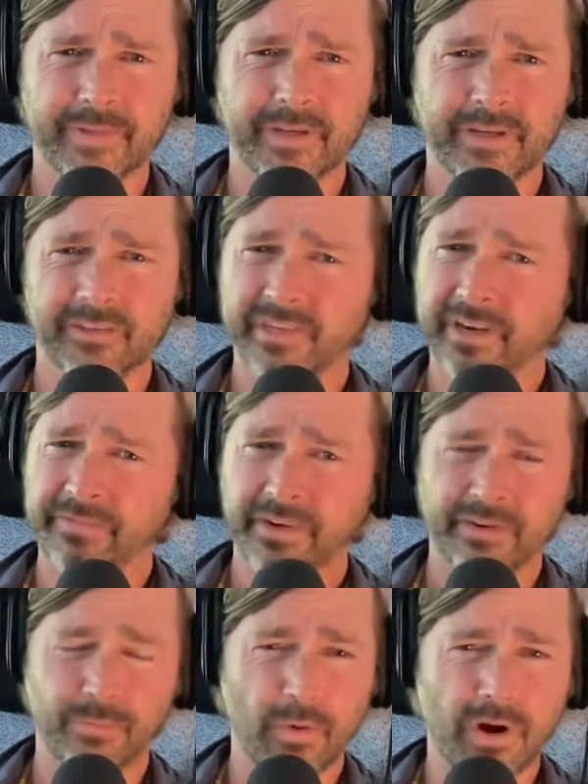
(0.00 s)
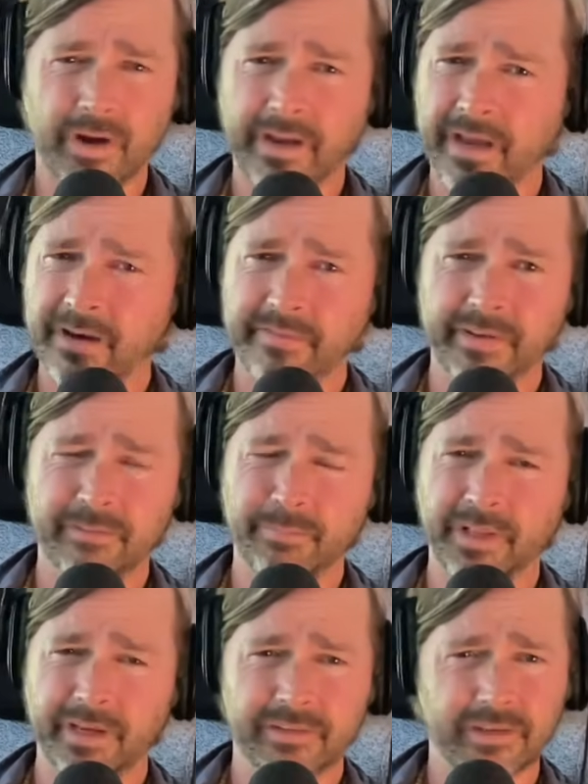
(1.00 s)
Because Jeffrey could walk out of his
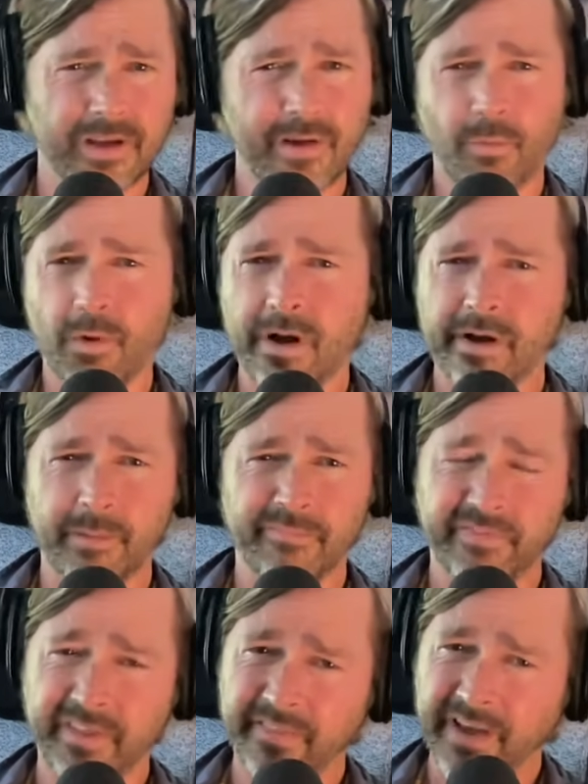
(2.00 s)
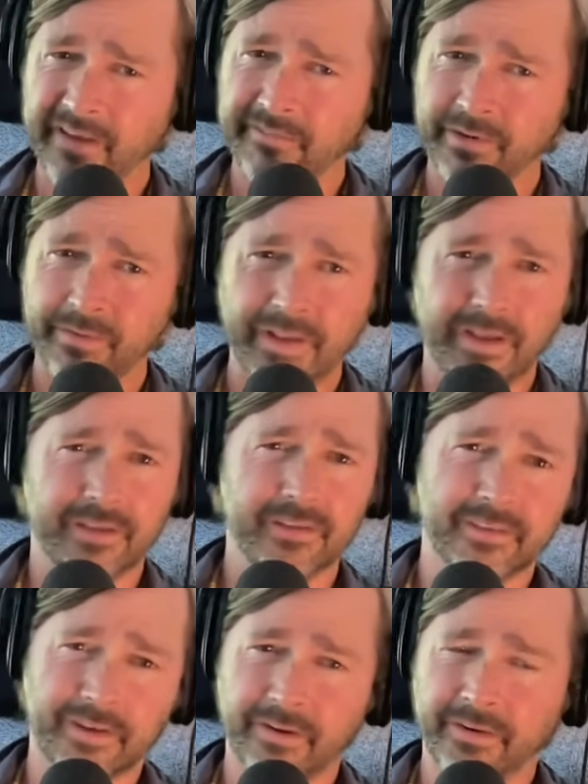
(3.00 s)
place, walk up Fifth Avenue,
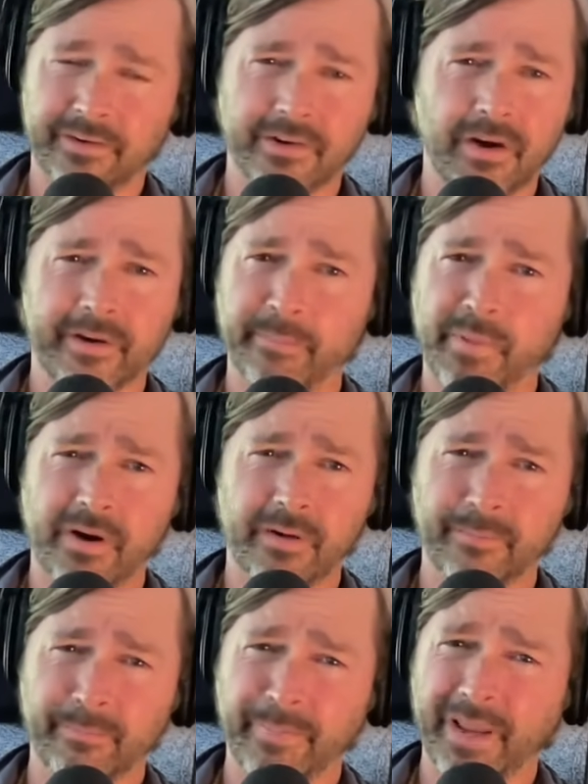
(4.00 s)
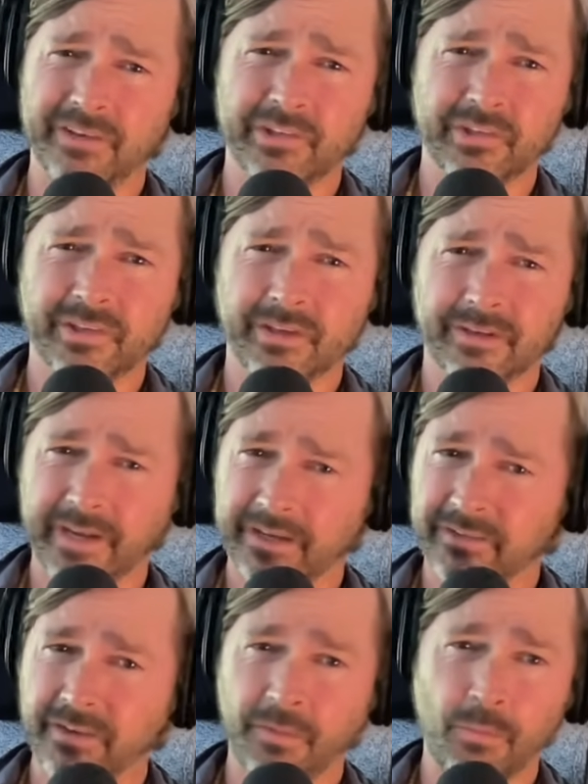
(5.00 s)
sit on a dark park bench
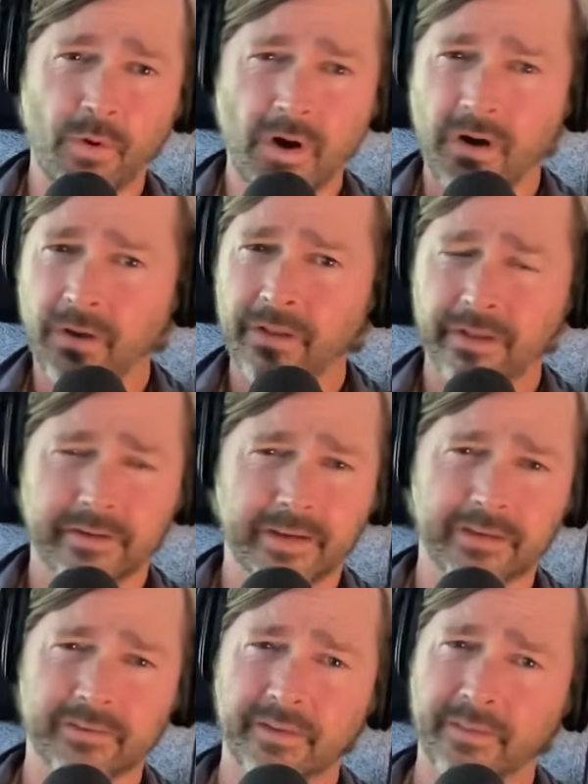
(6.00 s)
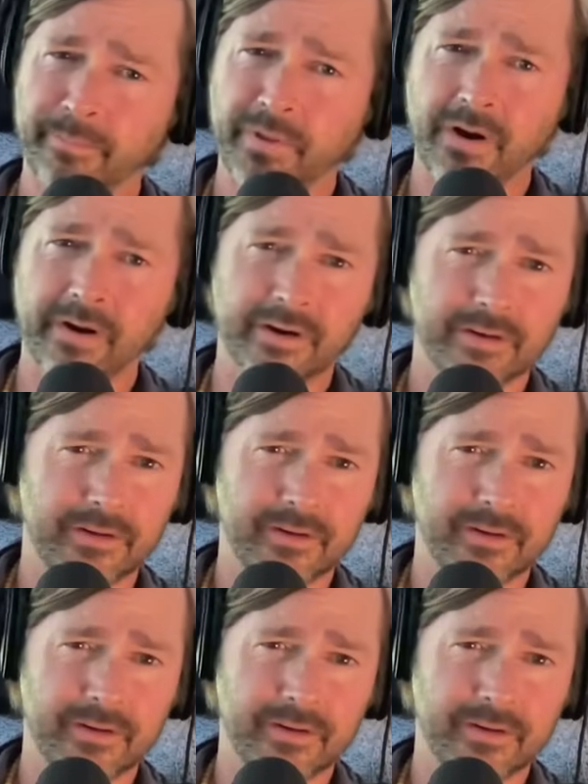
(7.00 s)
next to the wall, next to the park.